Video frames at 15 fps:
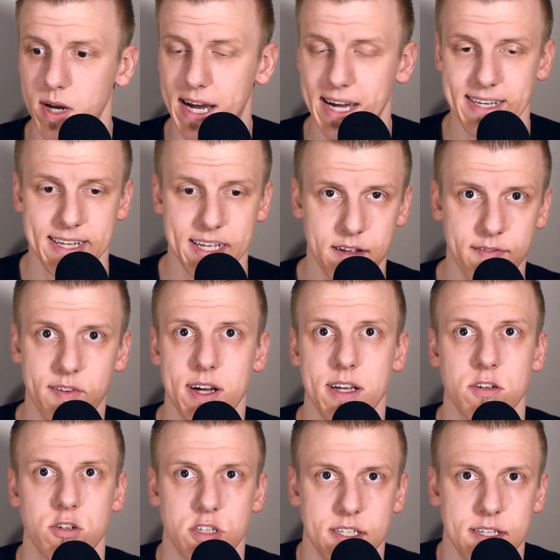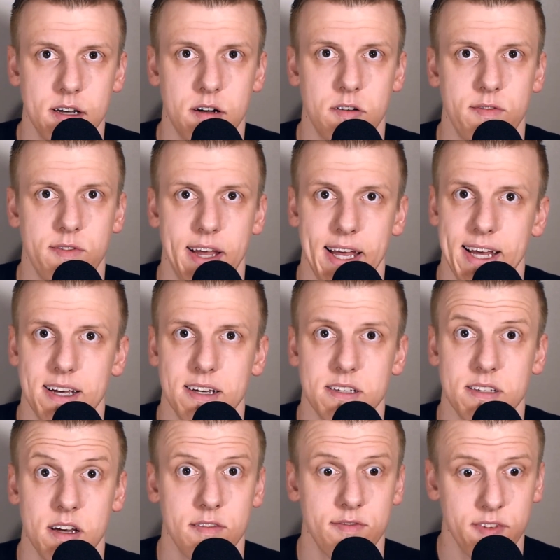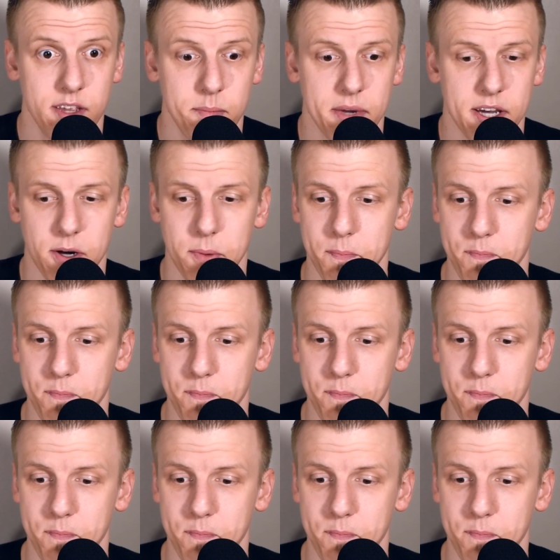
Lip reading: identify yourself as a female,